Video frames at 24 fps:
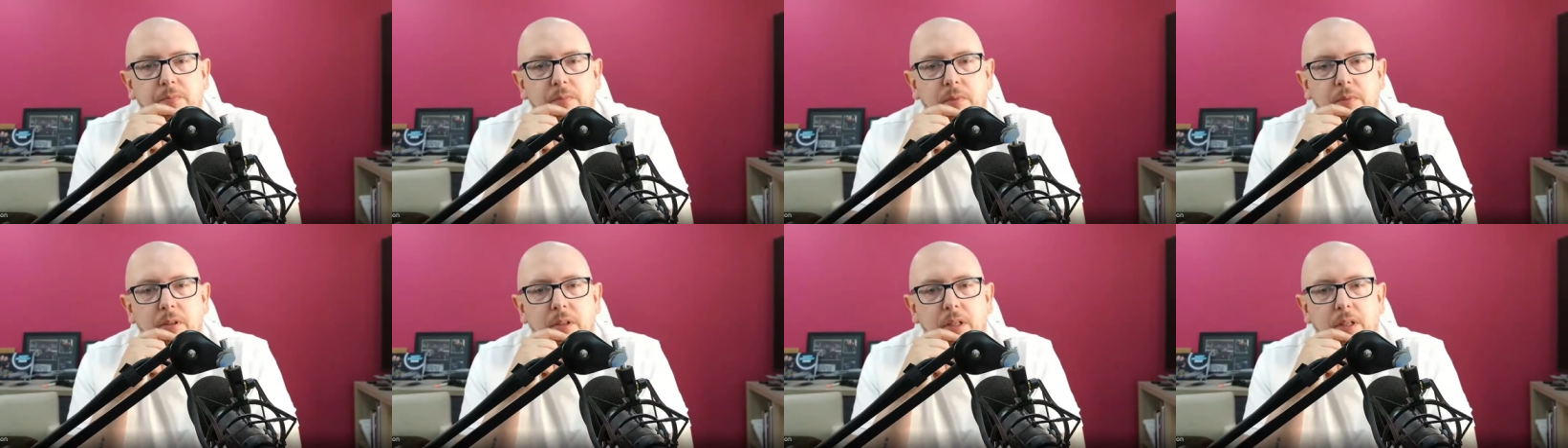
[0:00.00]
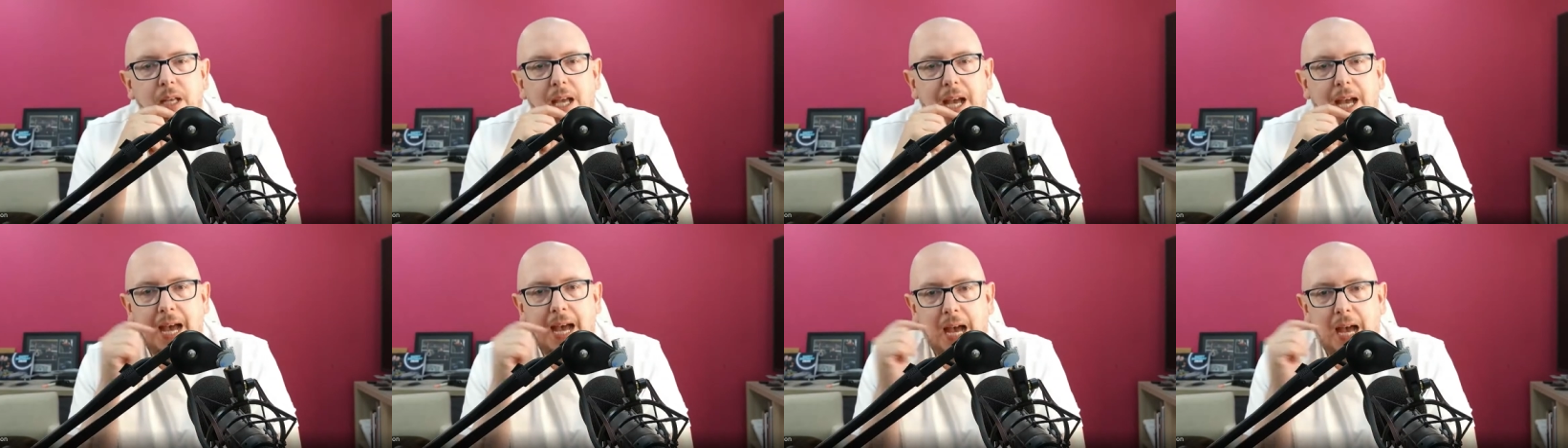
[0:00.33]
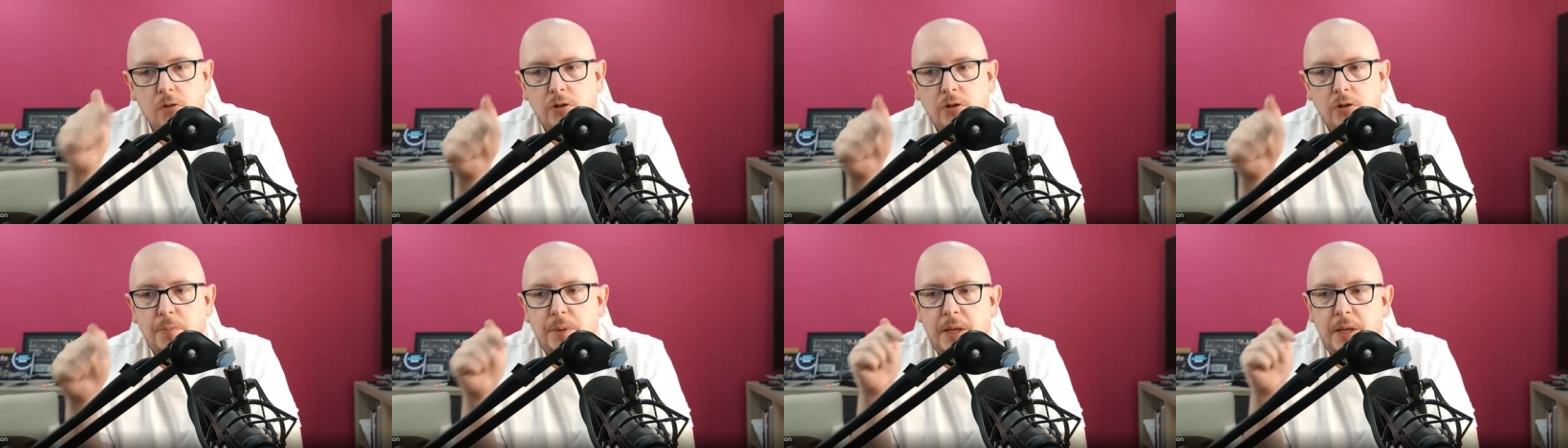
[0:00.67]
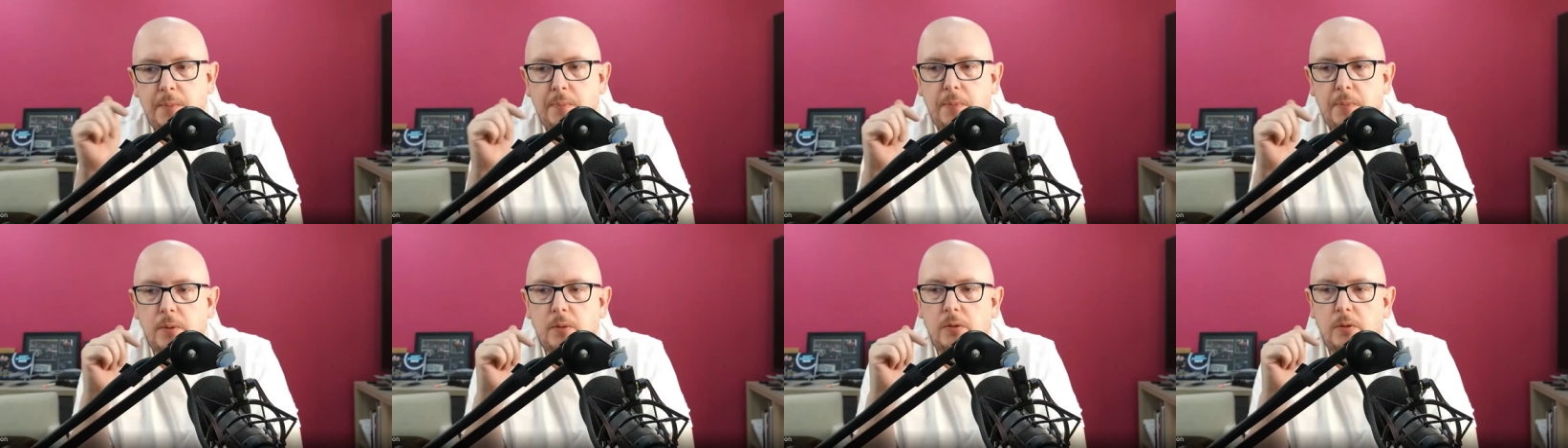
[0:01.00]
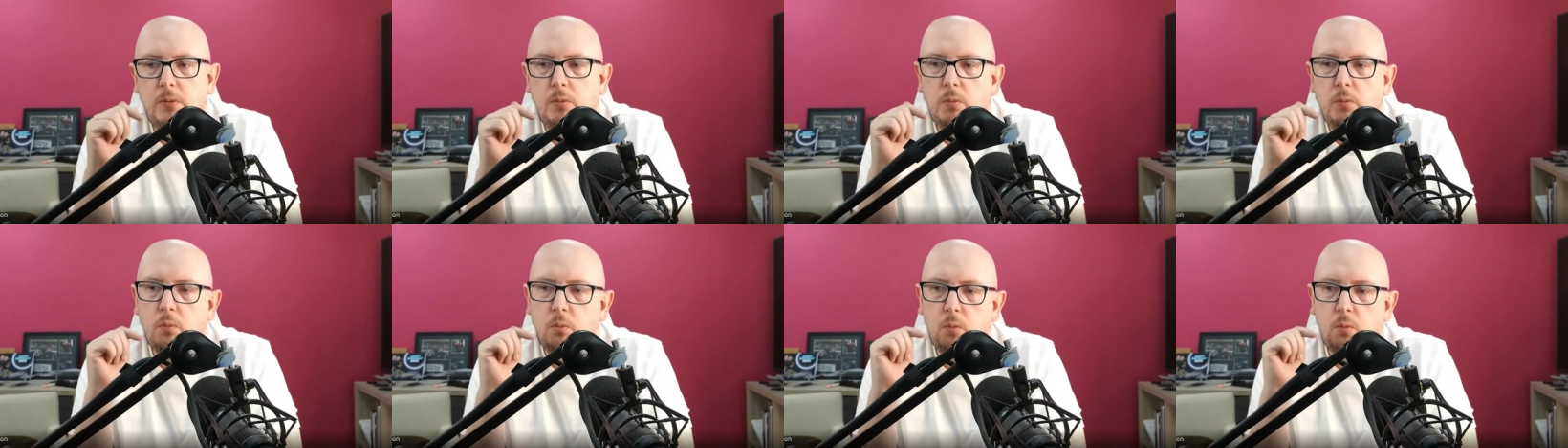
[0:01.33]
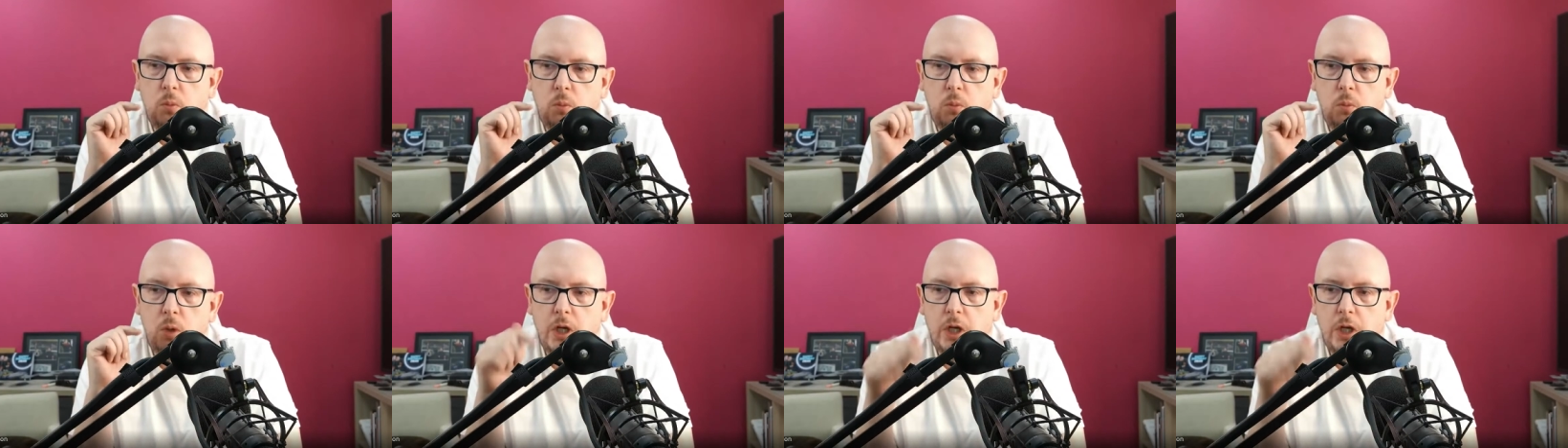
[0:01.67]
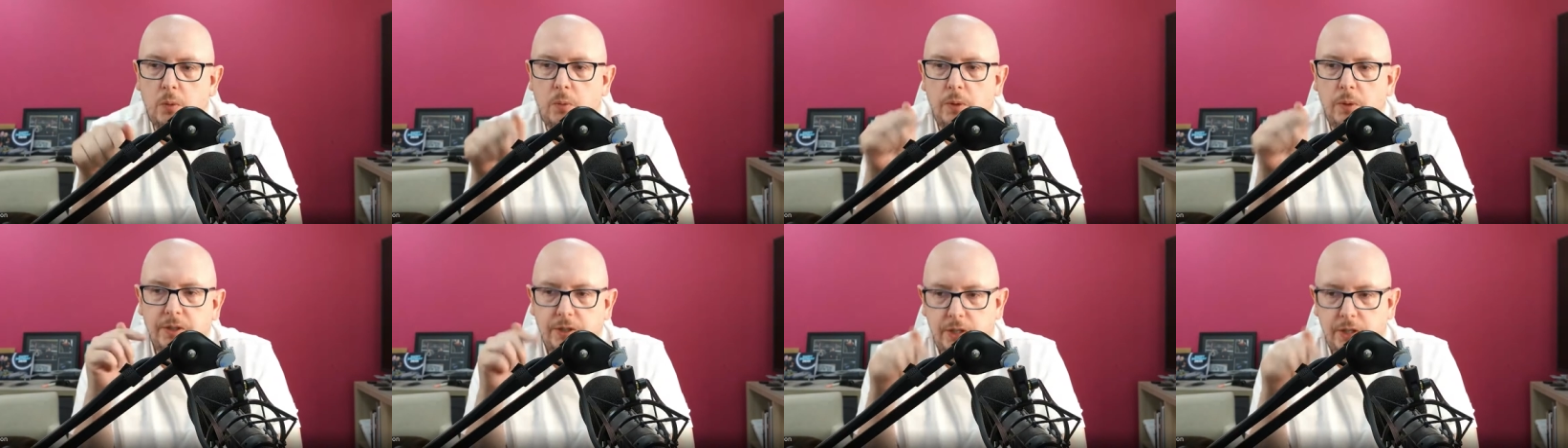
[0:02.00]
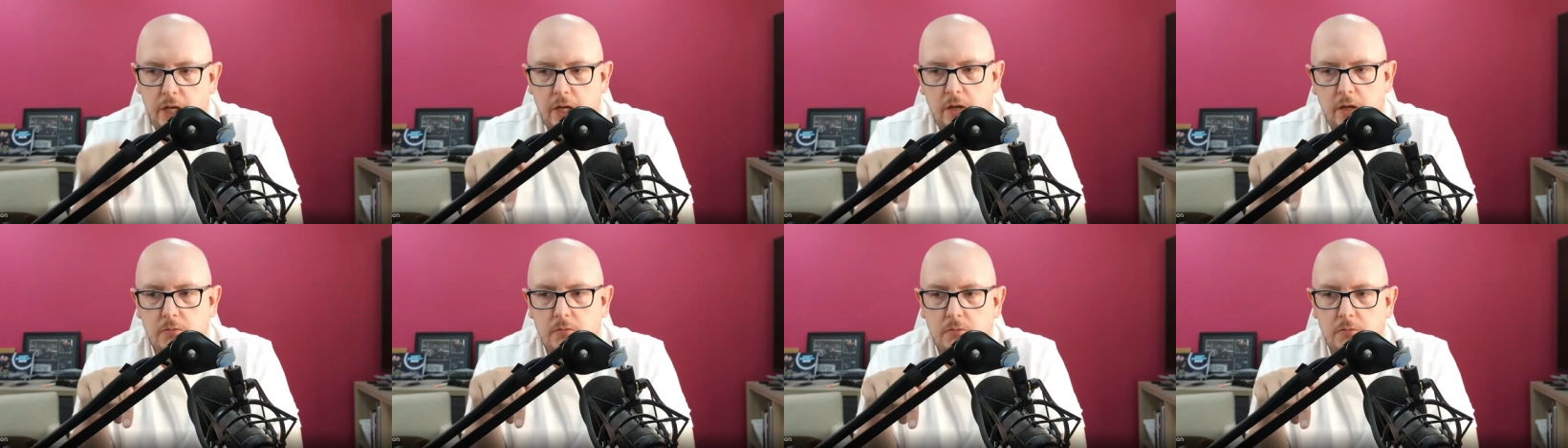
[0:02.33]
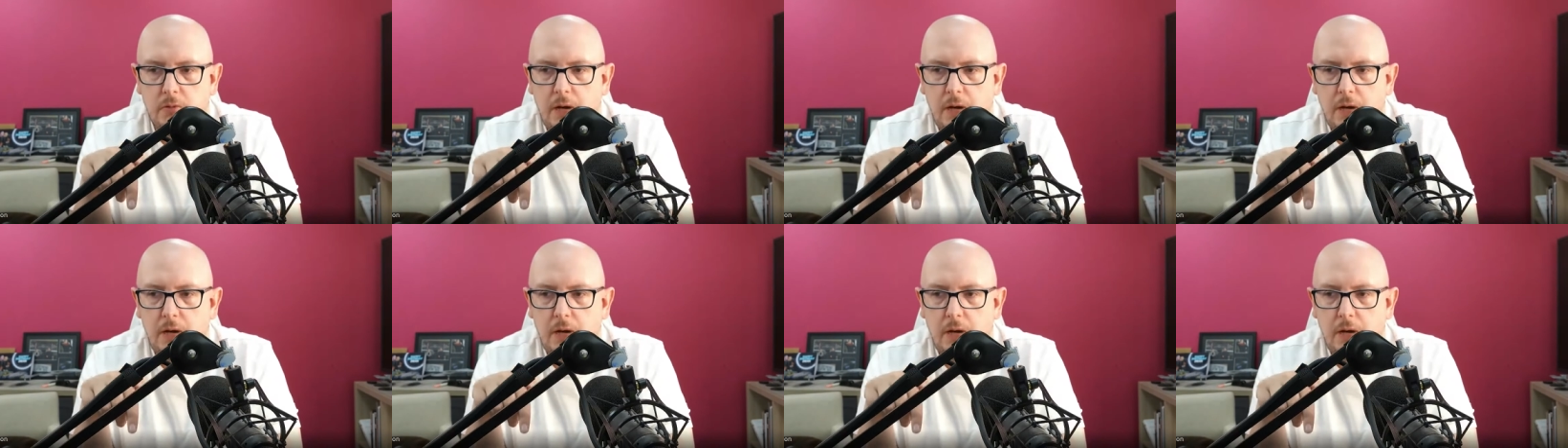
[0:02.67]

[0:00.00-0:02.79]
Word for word: how do people work with you?